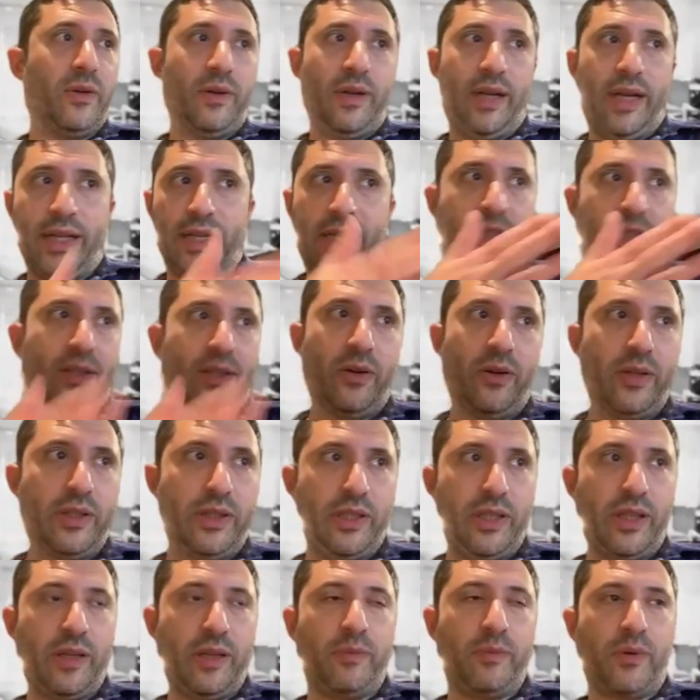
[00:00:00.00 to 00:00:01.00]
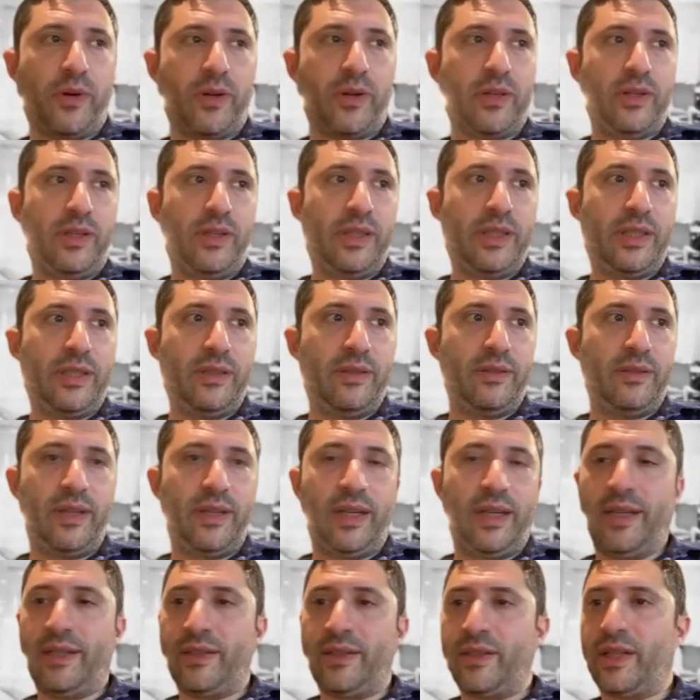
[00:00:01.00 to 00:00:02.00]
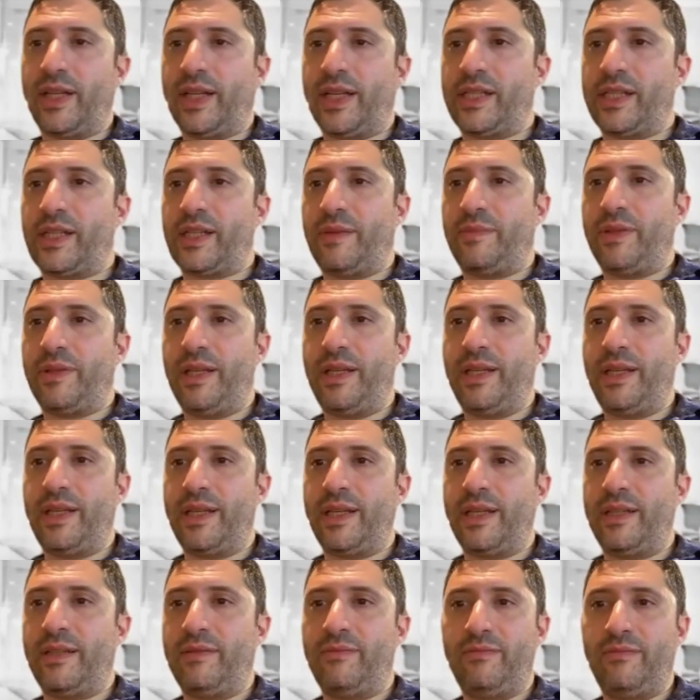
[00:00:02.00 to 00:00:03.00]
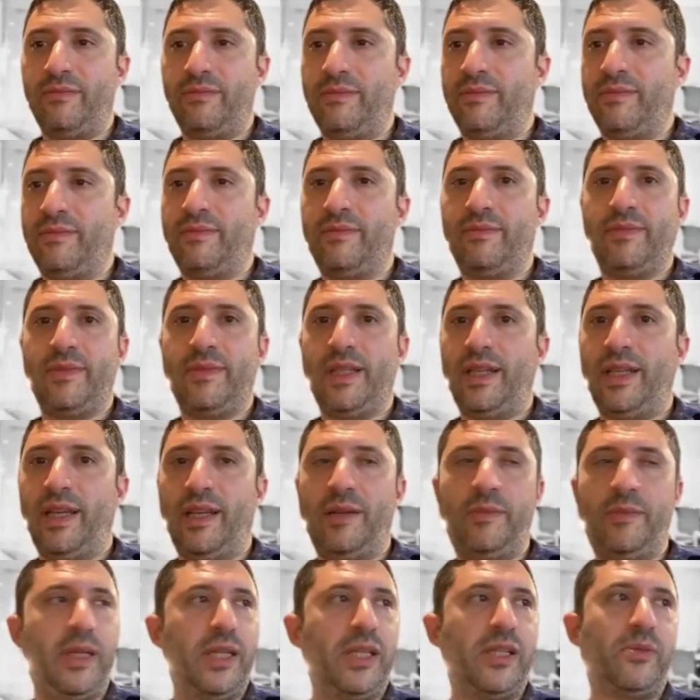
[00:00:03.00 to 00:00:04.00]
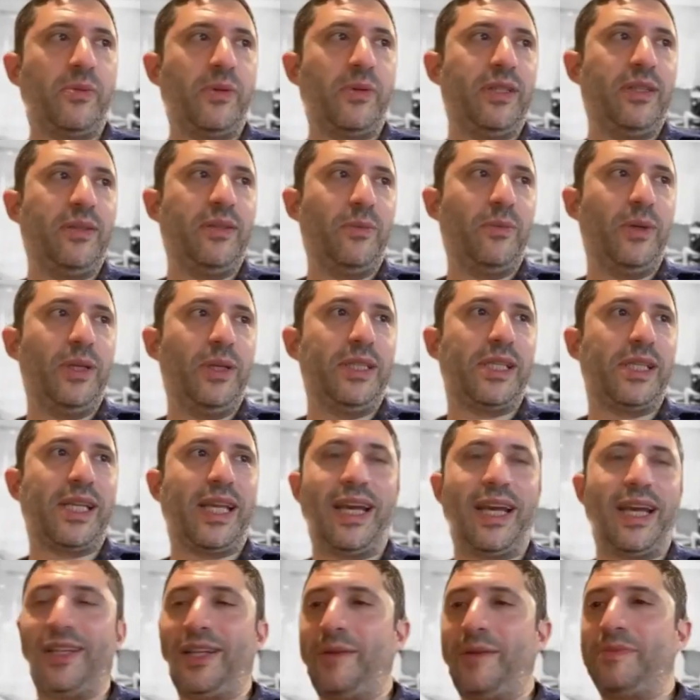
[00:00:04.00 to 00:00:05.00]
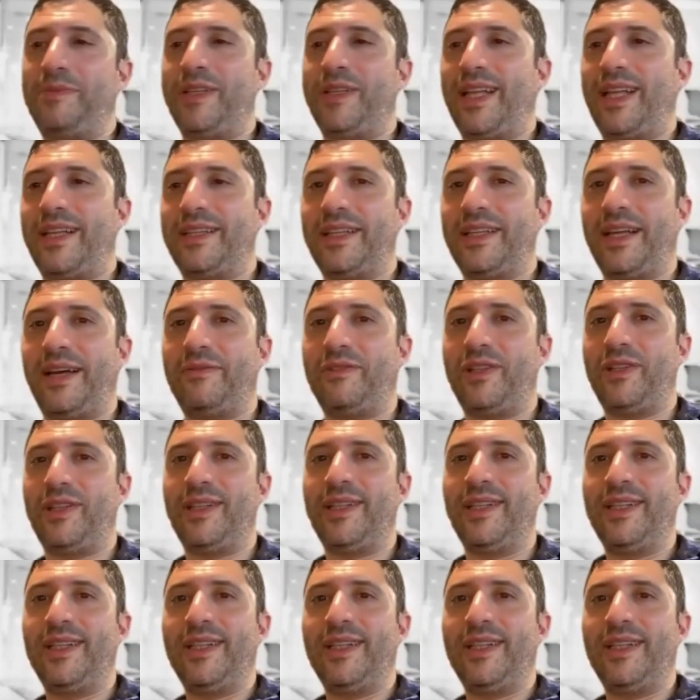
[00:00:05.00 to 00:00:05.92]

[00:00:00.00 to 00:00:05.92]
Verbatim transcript: I could go into the portal and, and click something and the database yeah. would, would scale up to that level.